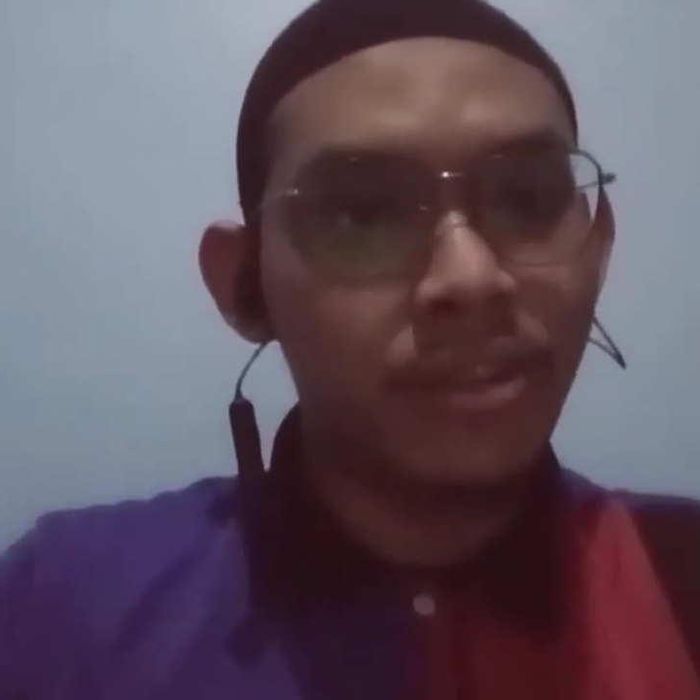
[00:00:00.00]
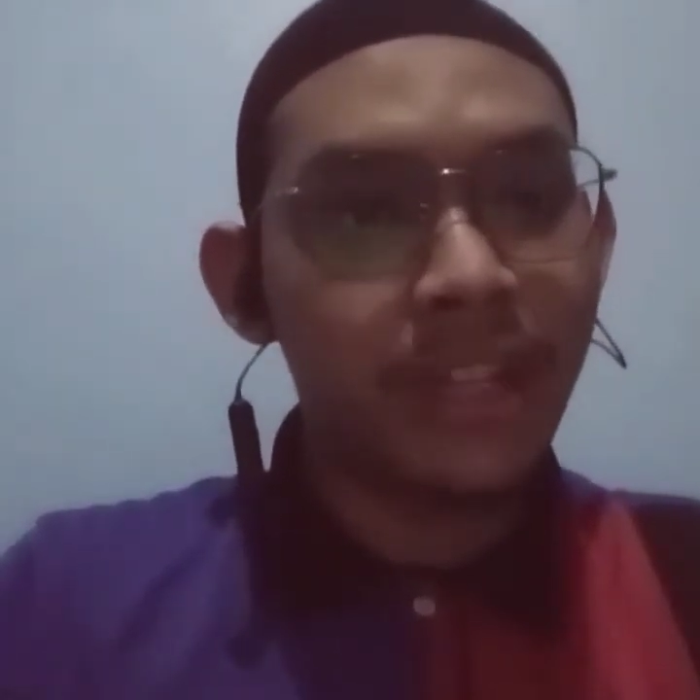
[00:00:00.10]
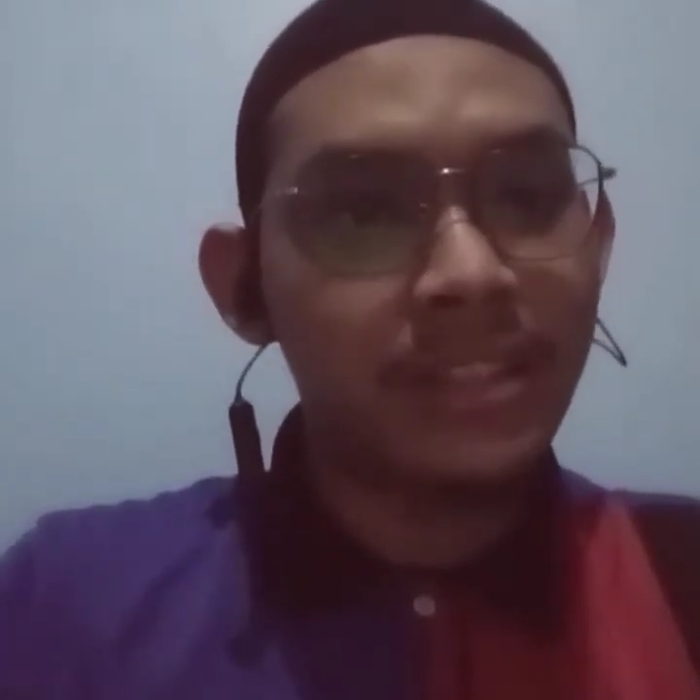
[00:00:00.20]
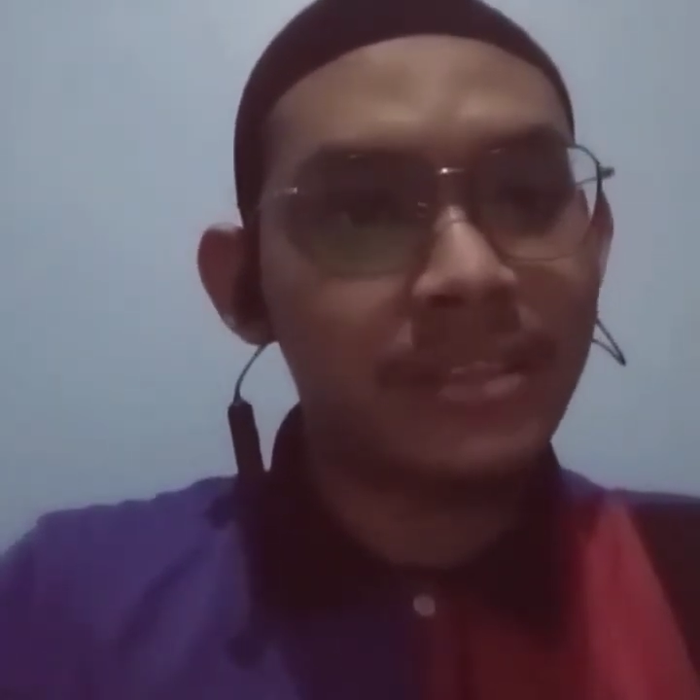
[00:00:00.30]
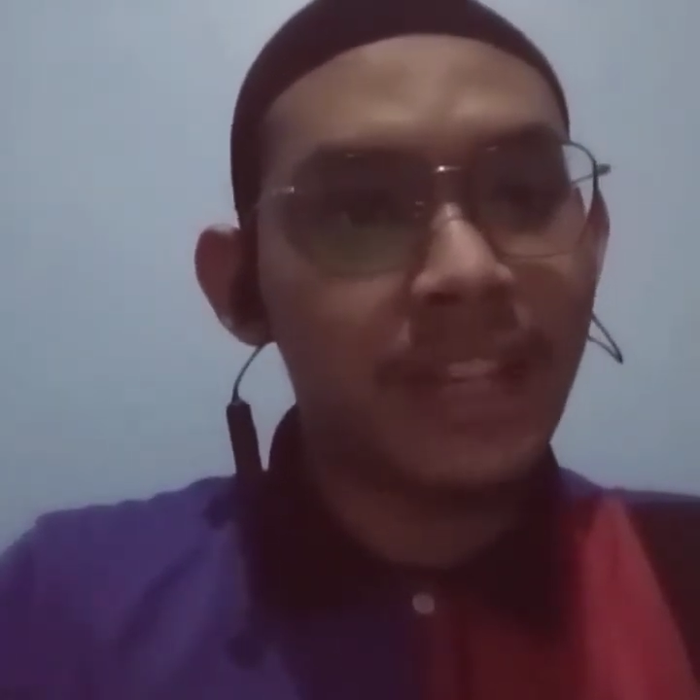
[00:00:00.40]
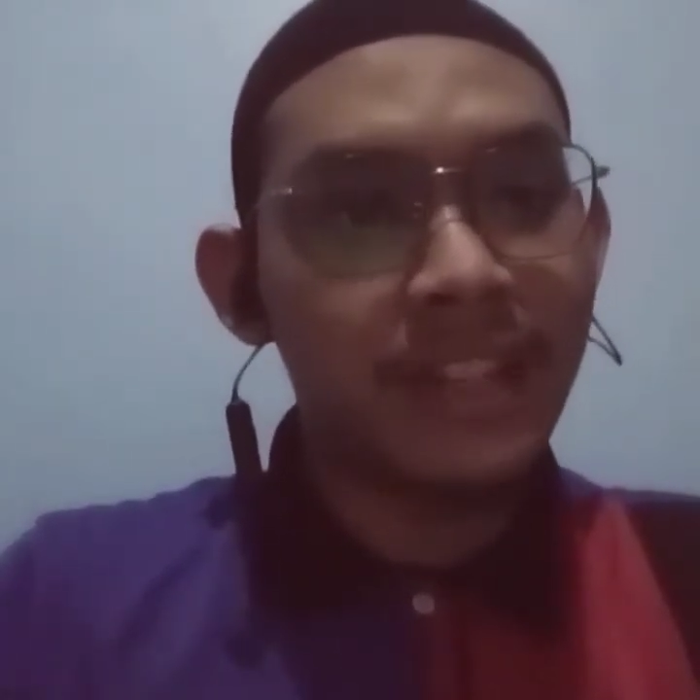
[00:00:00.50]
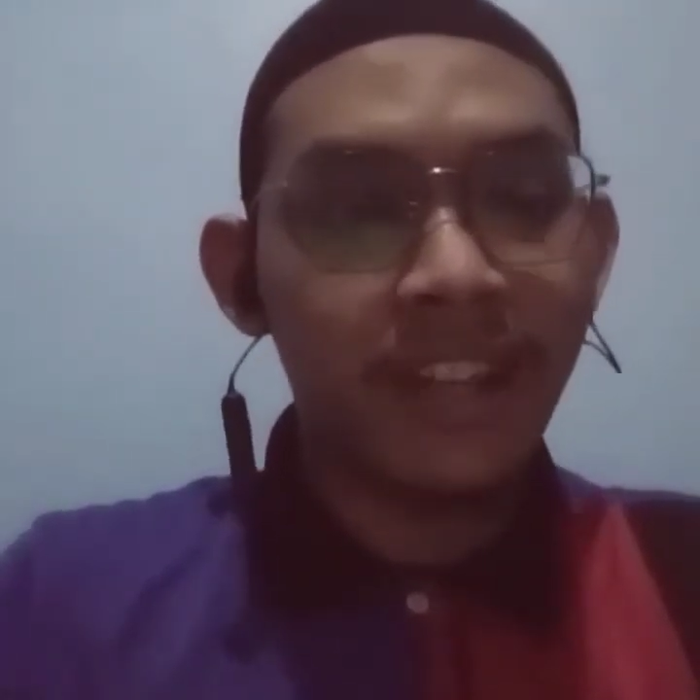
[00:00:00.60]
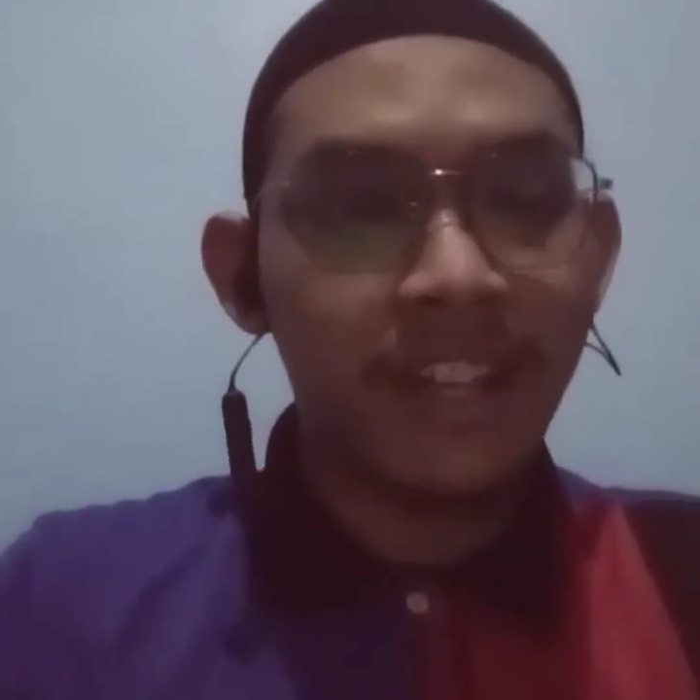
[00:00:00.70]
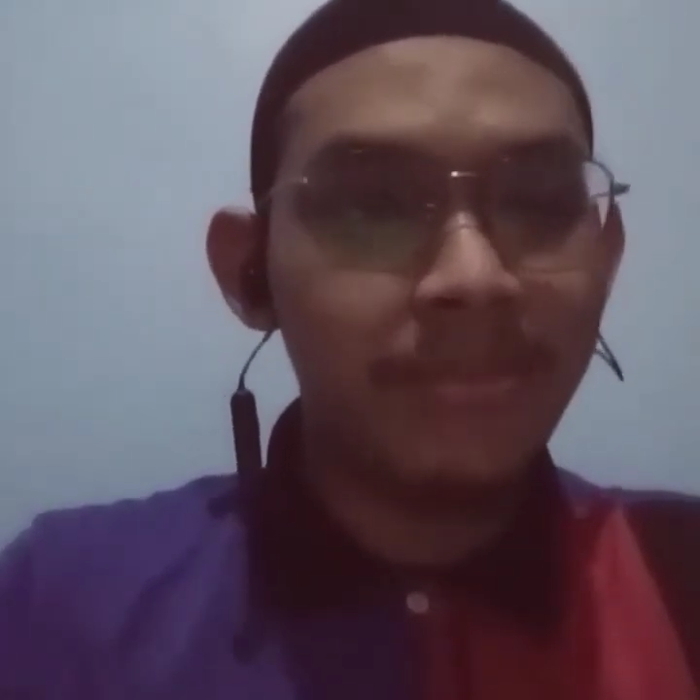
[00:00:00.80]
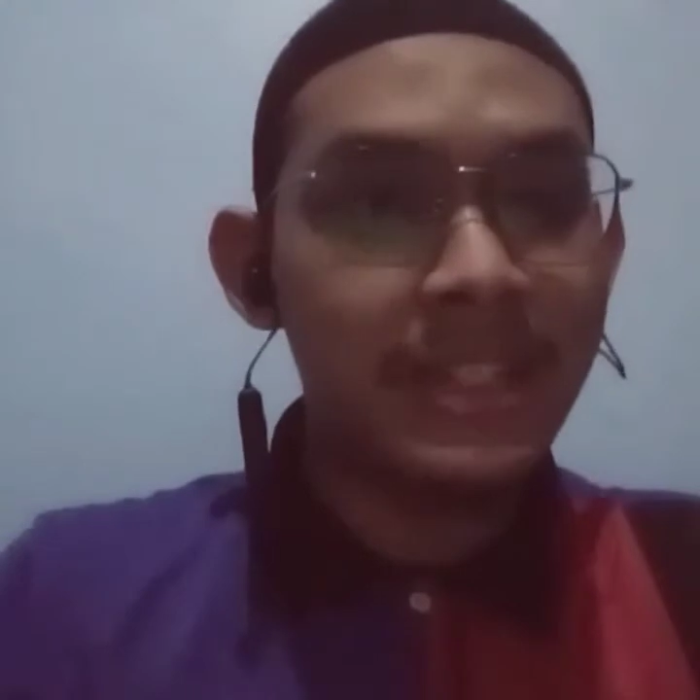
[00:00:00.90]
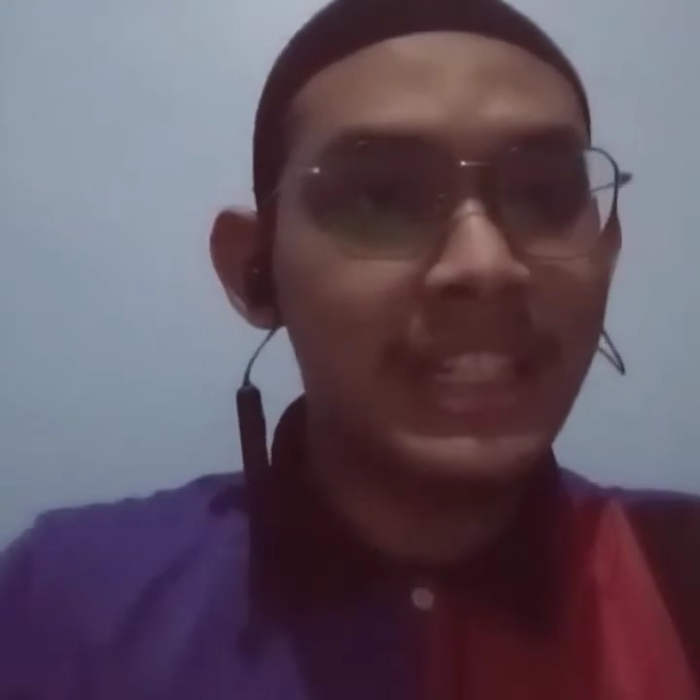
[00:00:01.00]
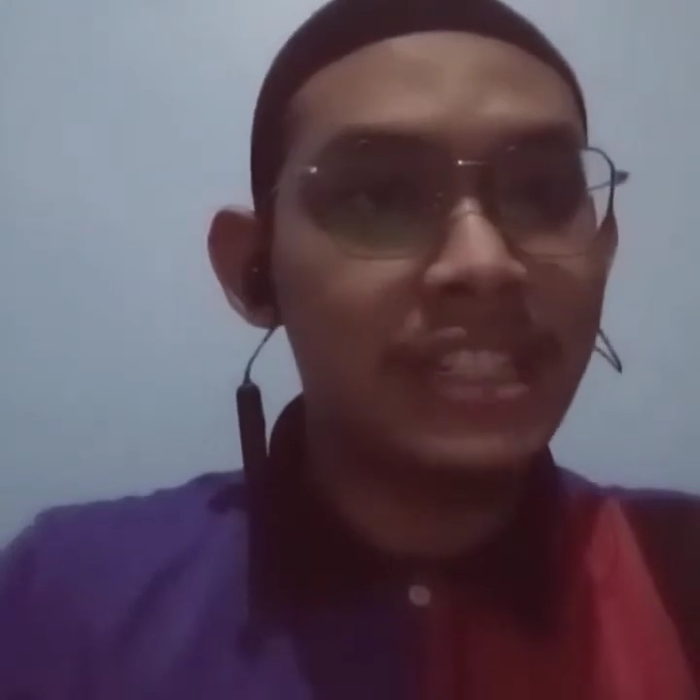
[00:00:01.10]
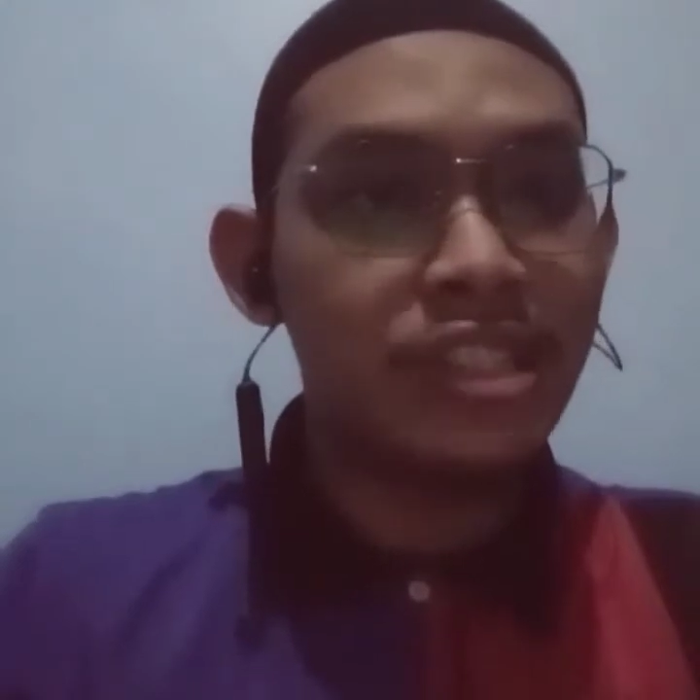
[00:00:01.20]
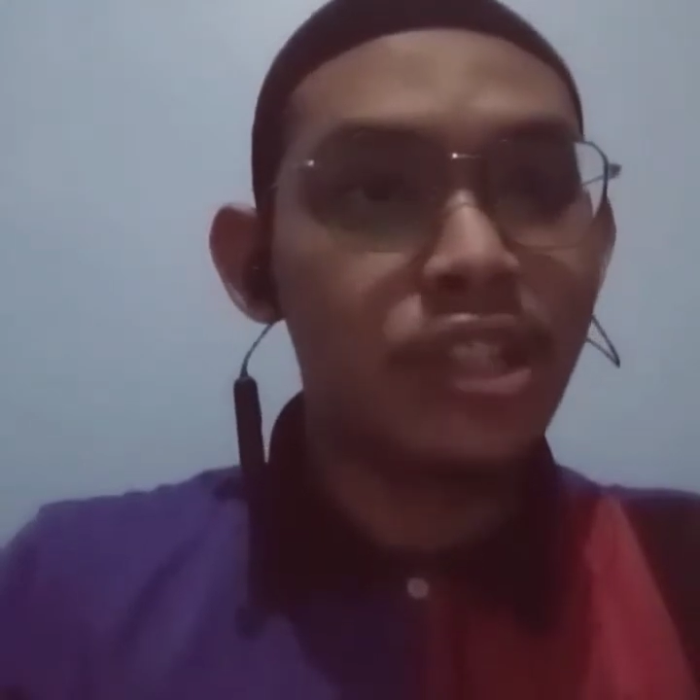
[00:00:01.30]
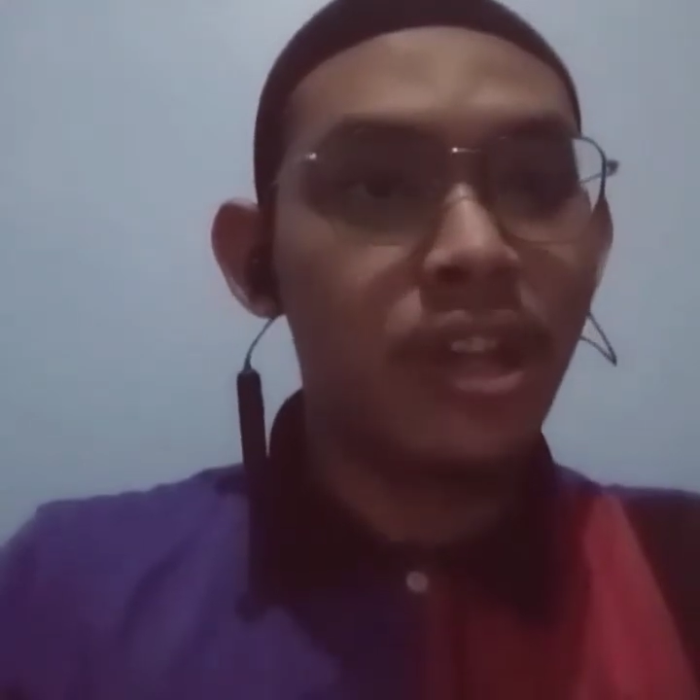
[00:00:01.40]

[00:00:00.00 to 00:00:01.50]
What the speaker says: products are available, each